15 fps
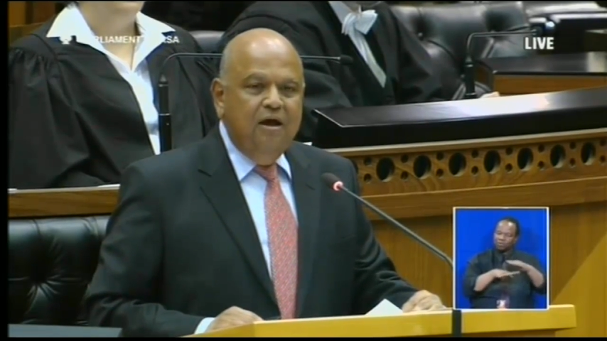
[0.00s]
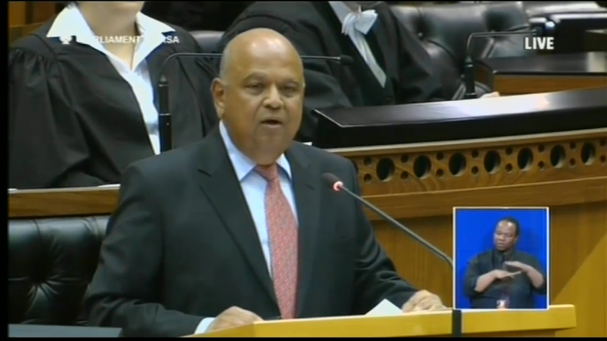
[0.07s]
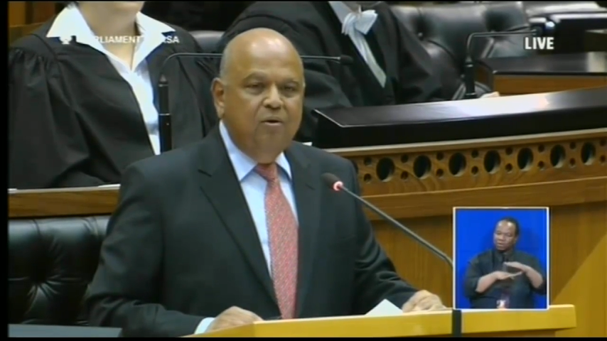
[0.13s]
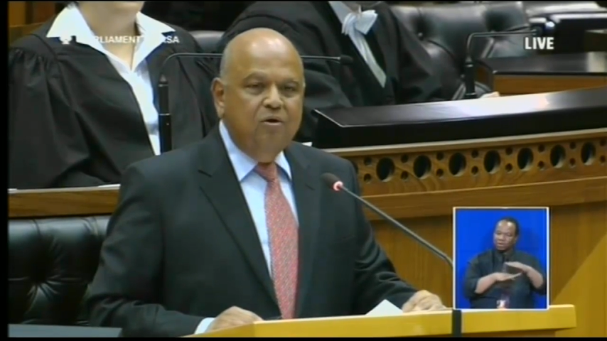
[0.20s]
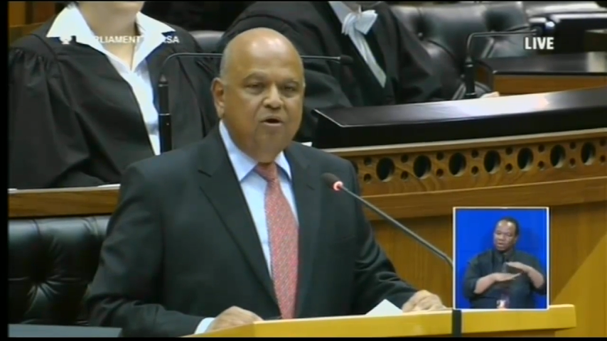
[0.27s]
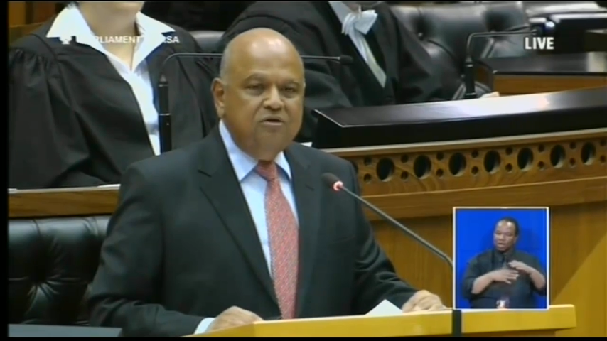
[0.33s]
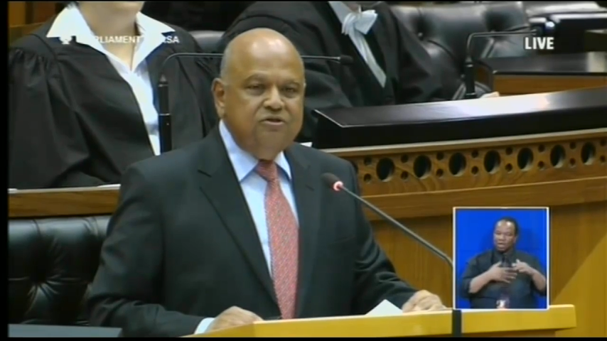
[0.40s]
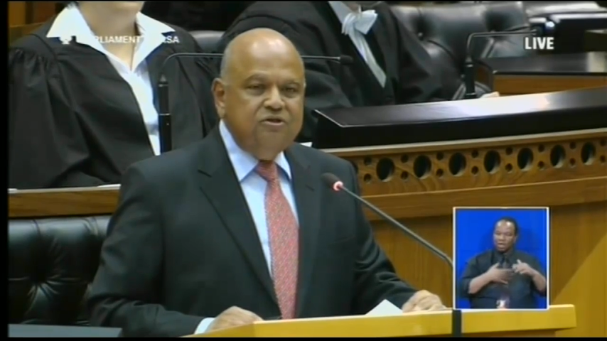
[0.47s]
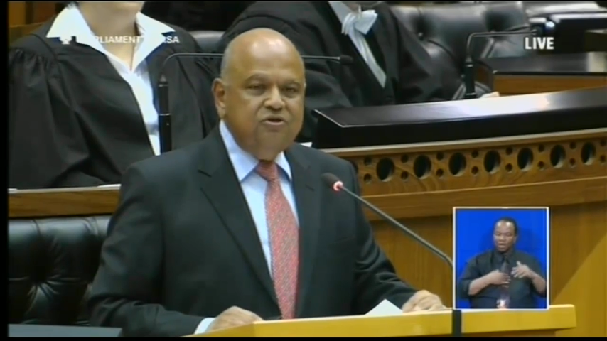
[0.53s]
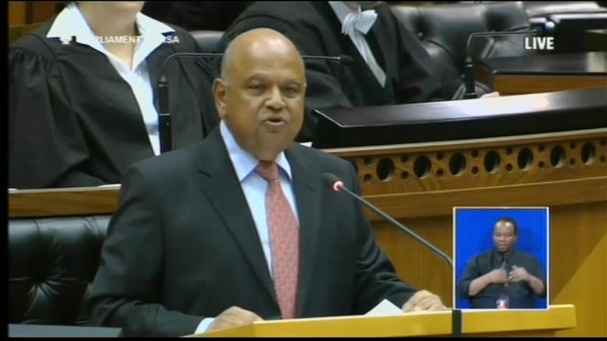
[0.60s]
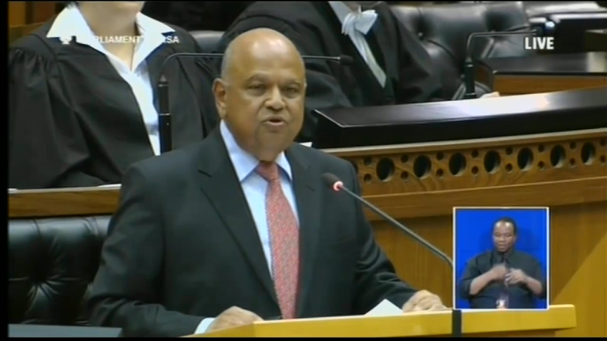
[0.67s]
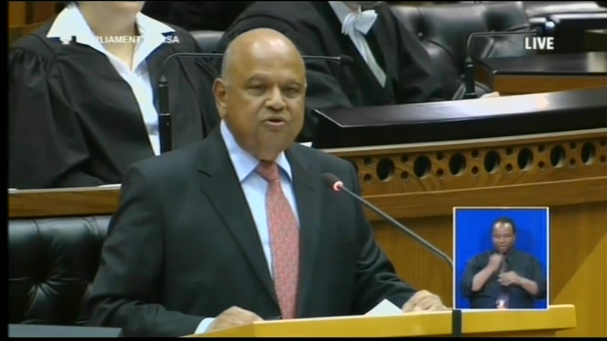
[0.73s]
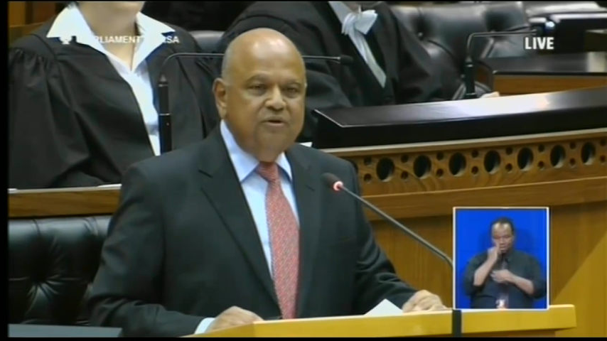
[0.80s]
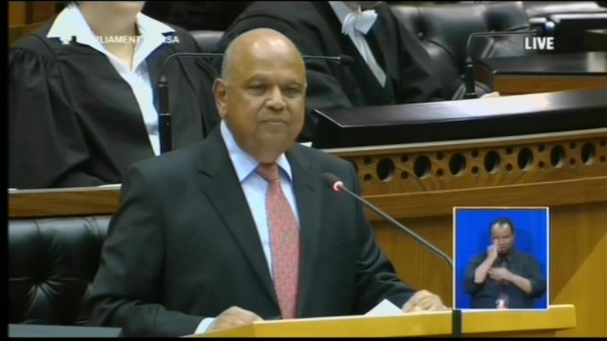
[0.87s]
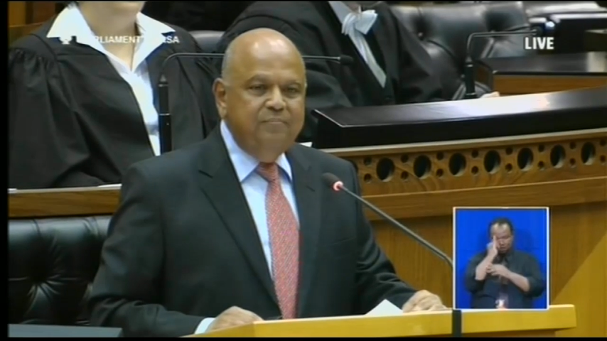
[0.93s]
Our
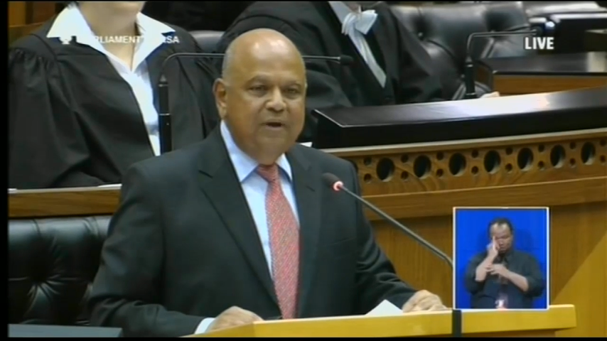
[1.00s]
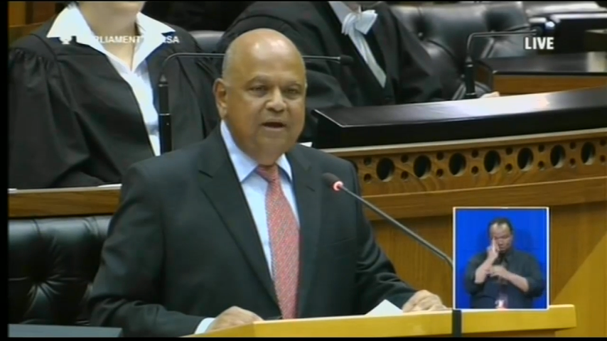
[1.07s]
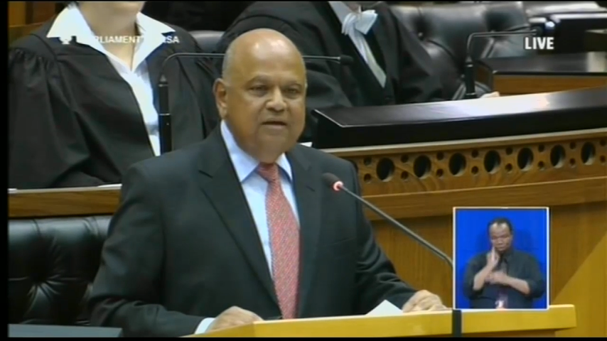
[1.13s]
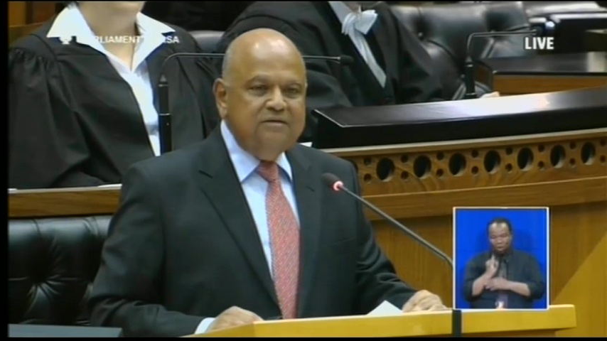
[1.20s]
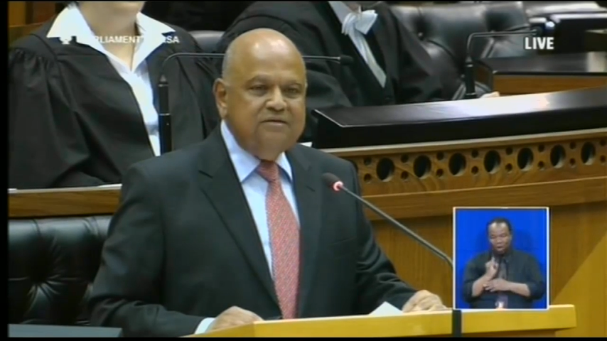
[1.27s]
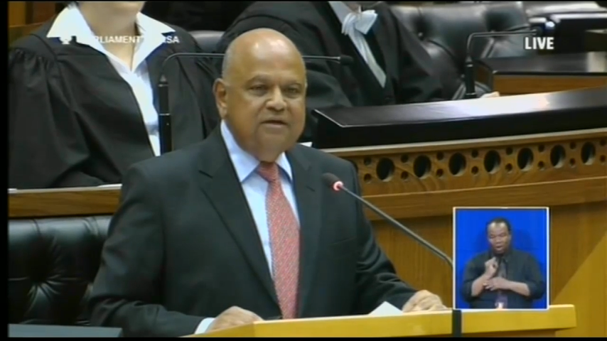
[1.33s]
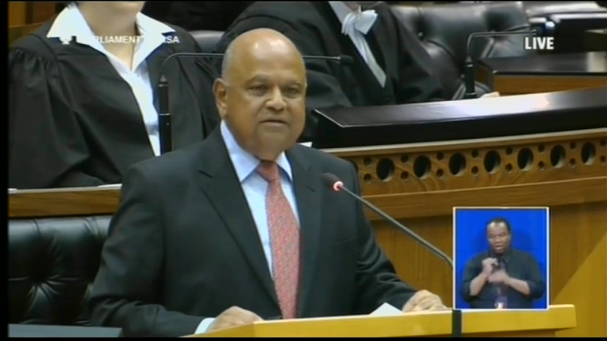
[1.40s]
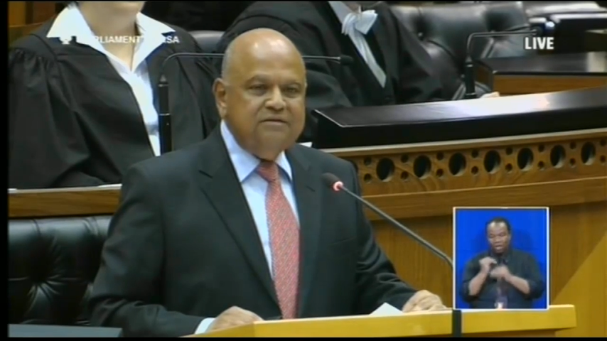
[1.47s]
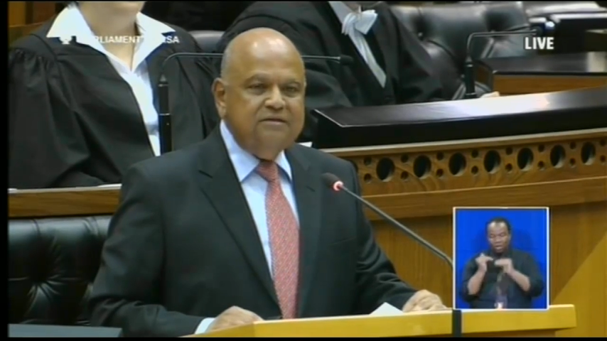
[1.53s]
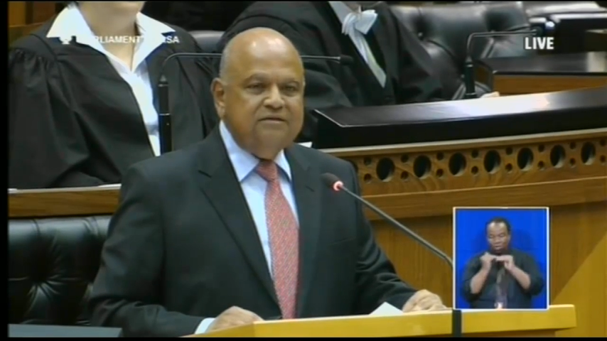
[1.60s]
Constitution binds us